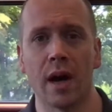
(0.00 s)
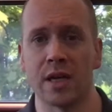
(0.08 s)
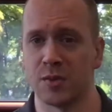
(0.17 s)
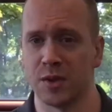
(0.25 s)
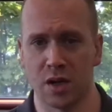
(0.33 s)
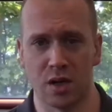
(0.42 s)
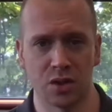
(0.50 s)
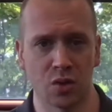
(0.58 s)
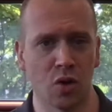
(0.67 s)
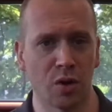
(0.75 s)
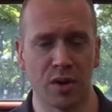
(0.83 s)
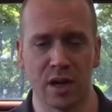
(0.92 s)
espionage,
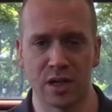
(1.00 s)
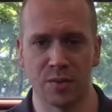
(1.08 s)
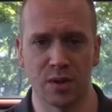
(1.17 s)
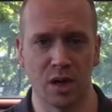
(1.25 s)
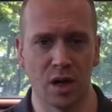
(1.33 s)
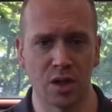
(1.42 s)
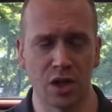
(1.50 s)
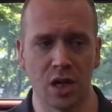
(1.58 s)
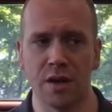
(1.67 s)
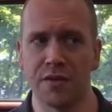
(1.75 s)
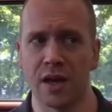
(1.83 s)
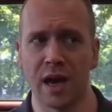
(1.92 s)
corporate espionage. And
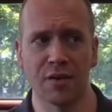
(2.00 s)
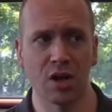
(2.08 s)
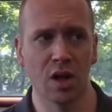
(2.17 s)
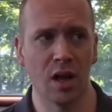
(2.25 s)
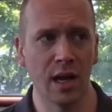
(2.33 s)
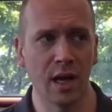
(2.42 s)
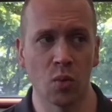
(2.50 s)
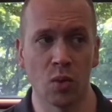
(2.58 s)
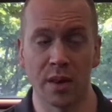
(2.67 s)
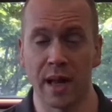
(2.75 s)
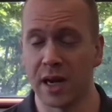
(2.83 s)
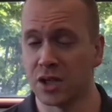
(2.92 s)
if you have a client where
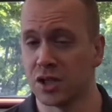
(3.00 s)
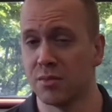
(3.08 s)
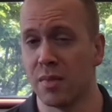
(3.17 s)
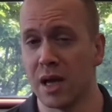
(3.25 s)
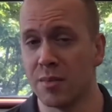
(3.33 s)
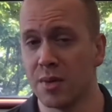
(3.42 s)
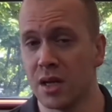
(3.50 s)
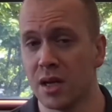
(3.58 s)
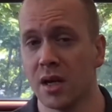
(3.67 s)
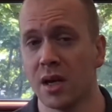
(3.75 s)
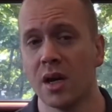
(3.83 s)
that actually may be